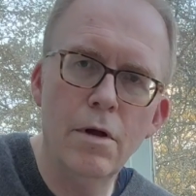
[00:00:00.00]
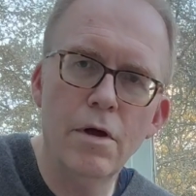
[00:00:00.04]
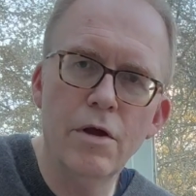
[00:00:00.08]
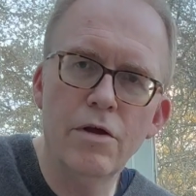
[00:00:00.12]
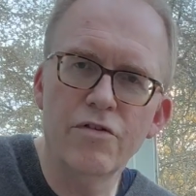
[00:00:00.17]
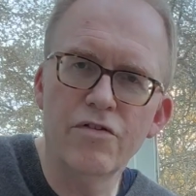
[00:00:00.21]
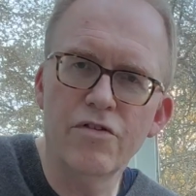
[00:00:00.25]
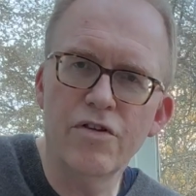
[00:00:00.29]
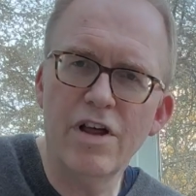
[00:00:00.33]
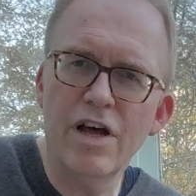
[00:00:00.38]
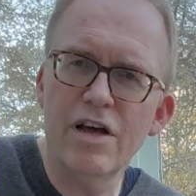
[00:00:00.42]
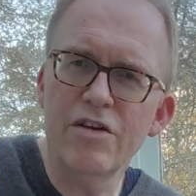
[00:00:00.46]

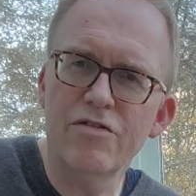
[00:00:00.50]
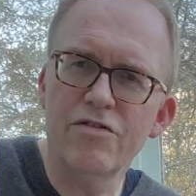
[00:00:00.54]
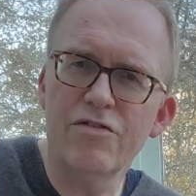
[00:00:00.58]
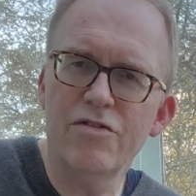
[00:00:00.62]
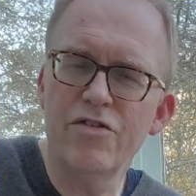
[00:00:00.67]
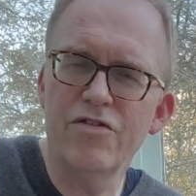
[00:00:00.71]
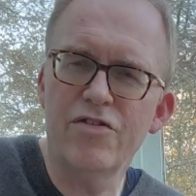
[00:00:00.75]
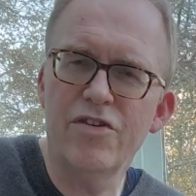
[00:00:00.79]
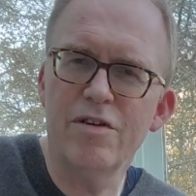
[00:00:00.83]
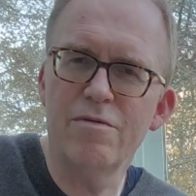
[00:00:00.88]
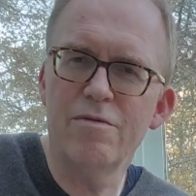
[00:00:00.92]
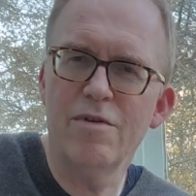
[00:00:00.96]
So that's
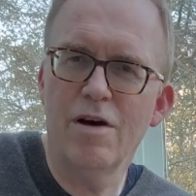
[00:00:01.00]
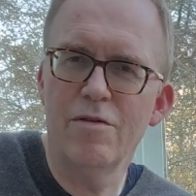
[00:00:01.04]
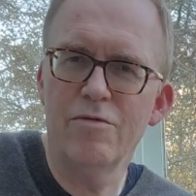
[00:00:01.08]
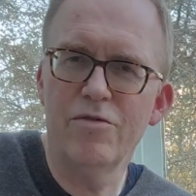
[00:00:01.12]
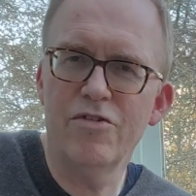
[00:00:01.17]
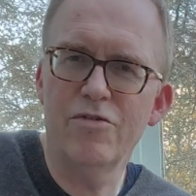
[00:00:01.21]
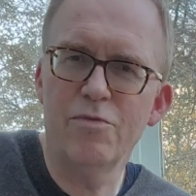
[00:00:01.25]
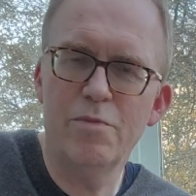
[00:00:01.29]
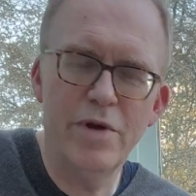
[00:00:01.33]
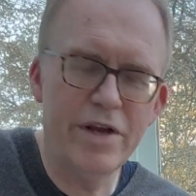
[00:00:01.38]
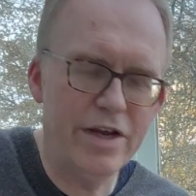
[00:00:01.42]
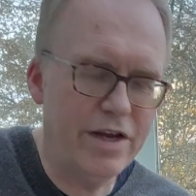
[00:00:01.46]
just, I'm
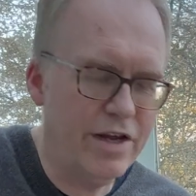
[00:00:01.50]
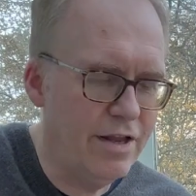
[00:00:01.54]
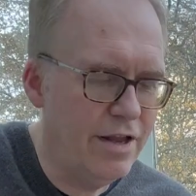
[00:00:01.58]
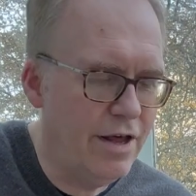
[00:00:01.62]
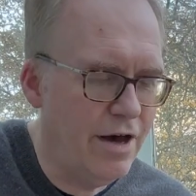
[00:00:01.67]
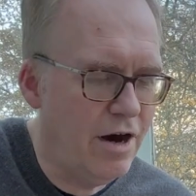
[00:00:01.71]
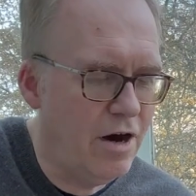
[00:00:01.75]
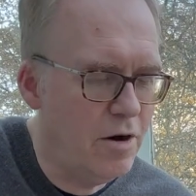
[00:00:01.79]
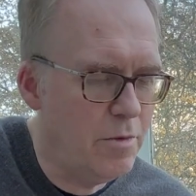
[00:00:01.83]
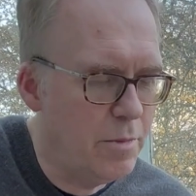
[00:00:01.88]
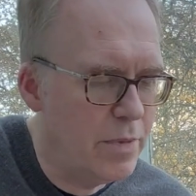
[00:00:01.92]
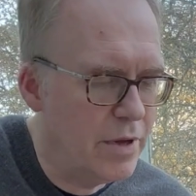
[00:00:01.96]
just making that
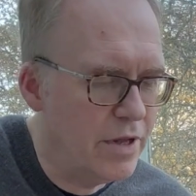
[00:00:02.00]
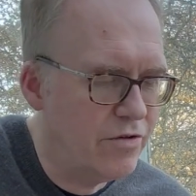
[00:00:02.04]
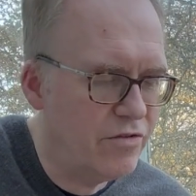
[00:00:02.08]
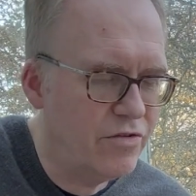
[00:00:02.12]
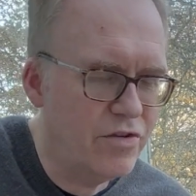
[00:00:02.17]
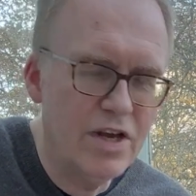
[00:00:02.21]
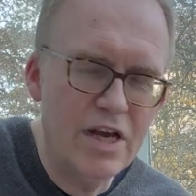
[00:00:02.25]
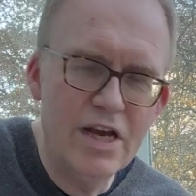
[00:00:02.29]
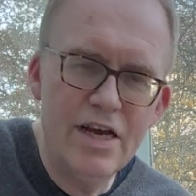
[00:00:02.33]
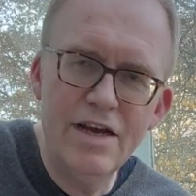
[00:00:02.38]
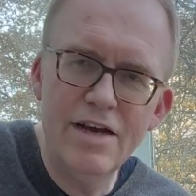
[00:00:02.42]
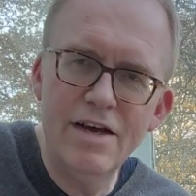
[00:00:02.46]
up, but
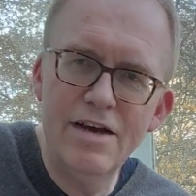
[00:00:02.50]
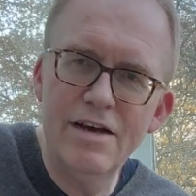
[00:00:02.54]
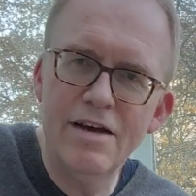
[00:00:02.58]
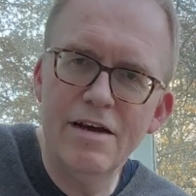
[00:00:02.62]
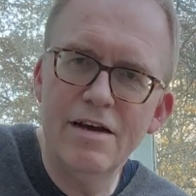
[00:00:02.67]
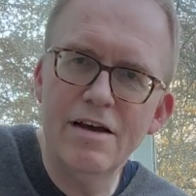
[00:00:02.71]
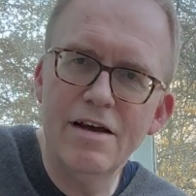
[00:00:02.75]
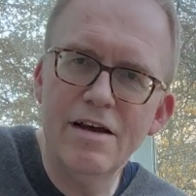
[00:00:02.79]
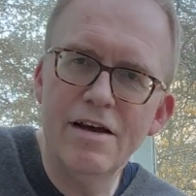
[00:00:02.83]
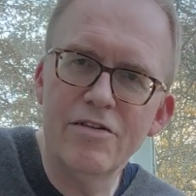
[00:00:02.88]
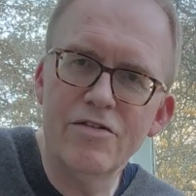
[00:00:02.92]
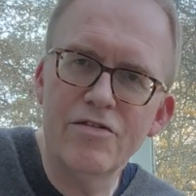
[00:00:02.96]

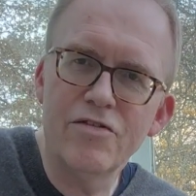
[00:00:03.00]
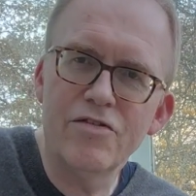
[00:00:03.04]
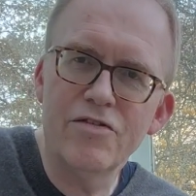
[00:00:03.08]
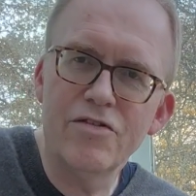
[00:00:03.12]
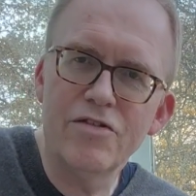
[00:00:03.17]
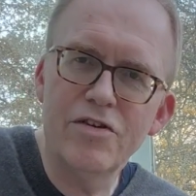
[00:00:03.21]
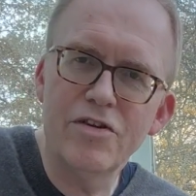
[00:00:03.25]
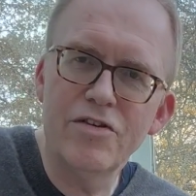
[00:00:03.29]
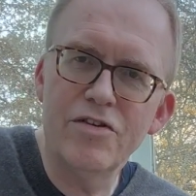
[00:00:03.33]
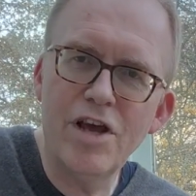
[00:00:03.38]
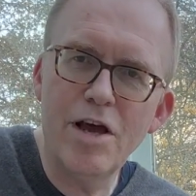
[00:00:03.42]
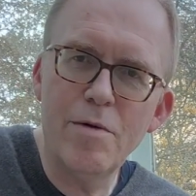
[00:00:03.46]
it's
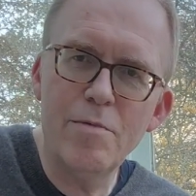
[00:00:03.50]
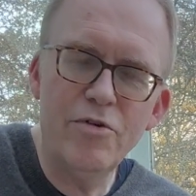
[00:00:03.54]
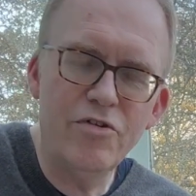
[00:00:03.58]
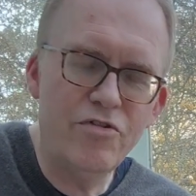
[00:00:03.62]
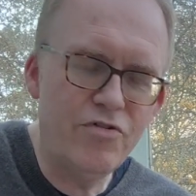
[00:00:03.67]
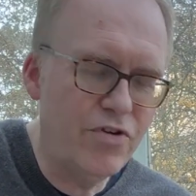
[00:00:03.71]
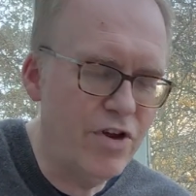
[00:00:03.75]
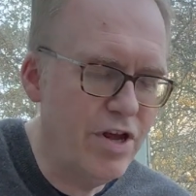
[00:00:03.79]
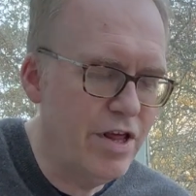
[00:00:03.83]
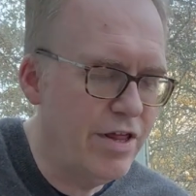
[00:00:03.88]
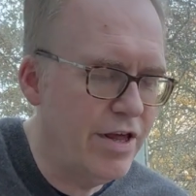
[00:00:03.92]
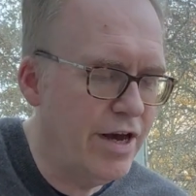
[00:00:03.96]
to
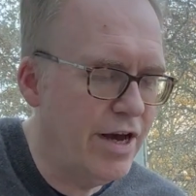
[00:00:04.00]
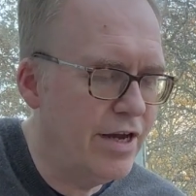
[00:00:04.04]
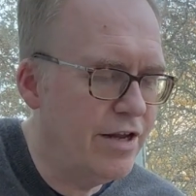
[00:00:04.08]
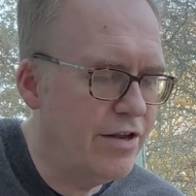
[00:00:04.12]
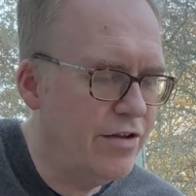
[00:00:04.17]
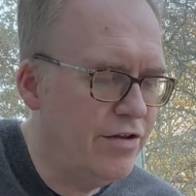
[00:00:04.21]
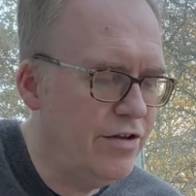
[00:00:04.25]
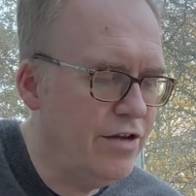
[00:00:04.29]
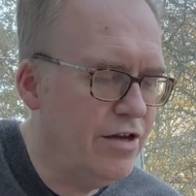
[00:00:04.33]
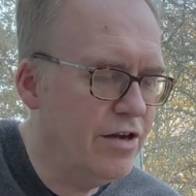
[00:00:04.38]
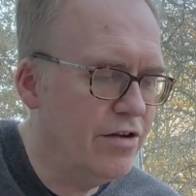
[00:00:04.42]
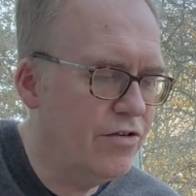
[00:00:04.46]
demonstrate the
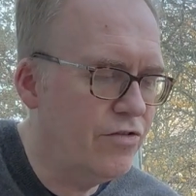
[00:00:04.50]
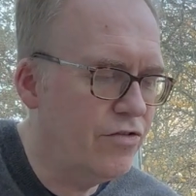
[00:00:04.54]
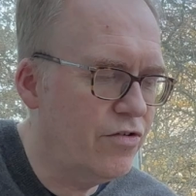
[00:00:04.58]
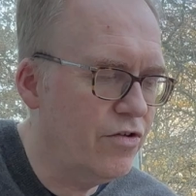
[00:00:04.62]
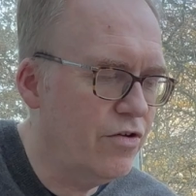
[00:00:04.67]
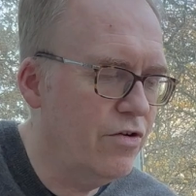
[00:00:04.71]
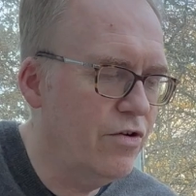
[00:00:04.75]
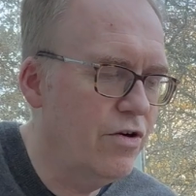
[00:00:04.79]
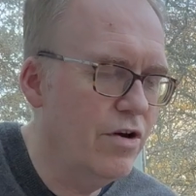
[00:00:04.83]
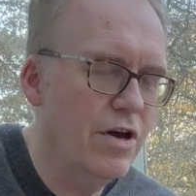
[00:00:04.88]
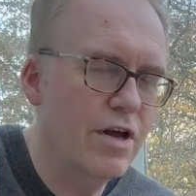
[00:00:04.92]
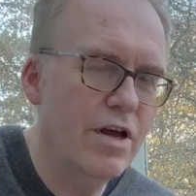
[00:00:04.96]
idea.
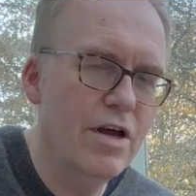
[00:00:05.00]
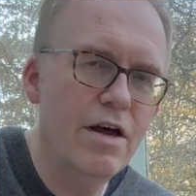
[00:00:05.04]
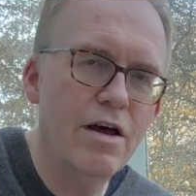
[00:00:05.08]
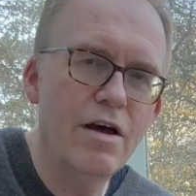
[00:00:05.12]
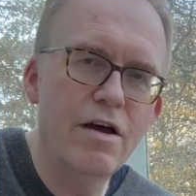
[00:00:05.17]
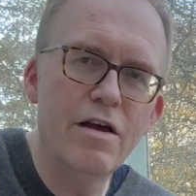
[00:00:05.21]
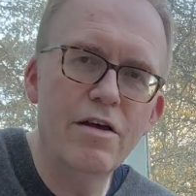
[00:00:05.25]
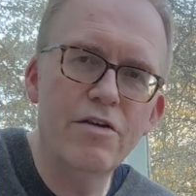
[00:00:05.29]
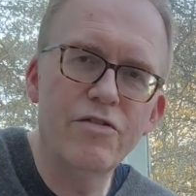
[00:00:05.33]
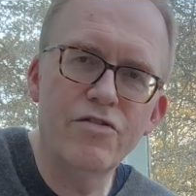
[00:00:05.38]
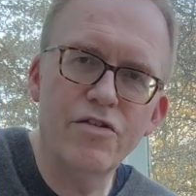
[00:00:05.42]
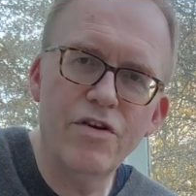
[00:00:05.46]
So
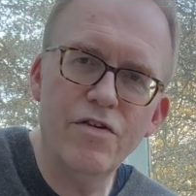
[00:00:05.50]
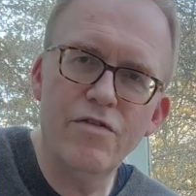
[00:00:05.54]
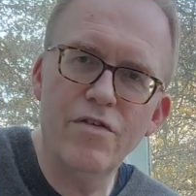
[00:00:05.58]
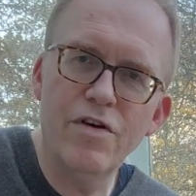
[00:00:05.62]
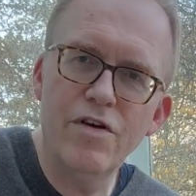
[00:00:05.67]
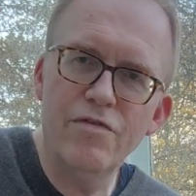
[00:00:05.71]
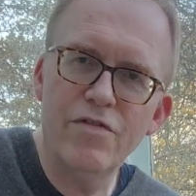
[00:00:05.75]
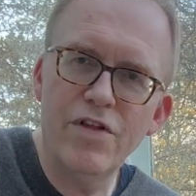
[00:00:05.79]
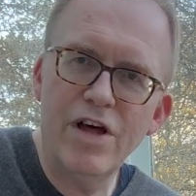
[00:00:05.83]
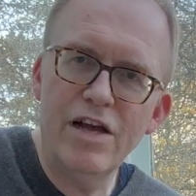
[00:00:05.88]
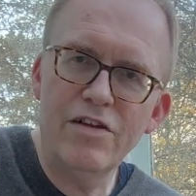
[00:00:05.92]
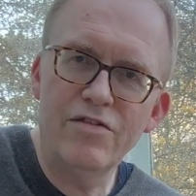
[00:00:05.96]

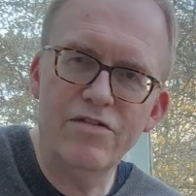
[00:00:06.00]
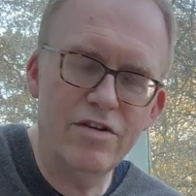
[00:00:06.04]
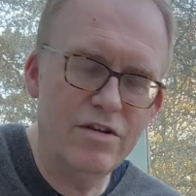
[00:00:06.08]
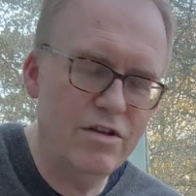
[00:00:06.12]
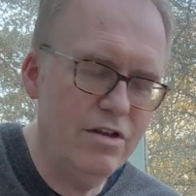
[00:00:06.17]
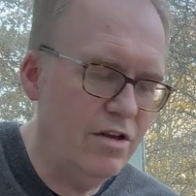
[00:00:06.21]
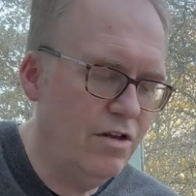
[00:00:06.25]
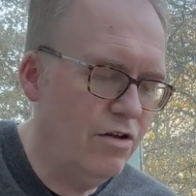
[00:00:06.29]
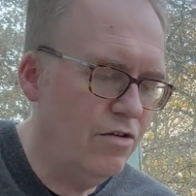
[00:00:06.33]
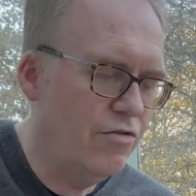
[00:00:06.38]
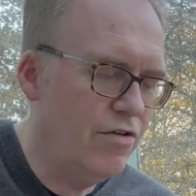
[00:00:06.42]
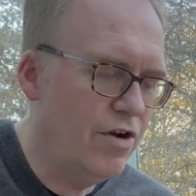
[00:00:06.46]
if that's a
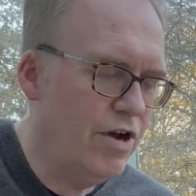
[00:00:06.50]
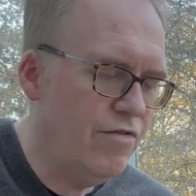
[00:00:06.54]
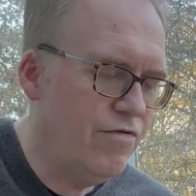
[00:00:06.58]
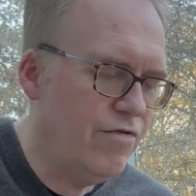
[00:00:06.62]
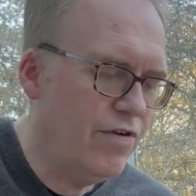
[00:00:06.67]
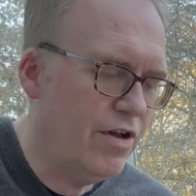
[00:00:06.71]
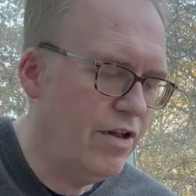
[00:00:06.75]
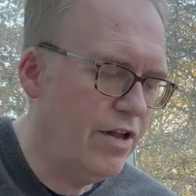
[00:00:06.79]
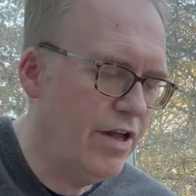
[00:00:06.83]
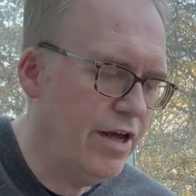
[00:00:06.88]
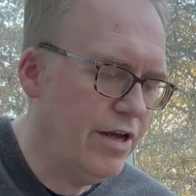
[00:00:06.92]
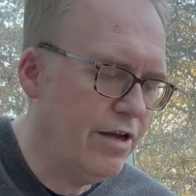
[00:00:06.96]
little riff I
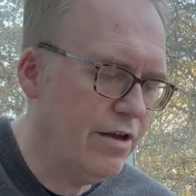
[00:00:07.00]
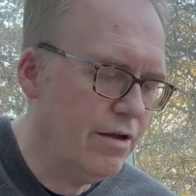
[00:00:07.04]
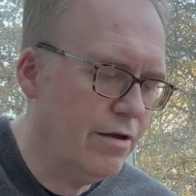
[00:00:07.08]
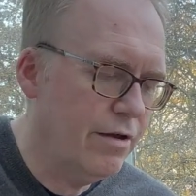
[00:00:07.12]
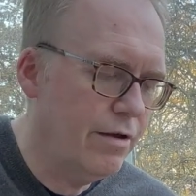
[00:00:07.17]
like,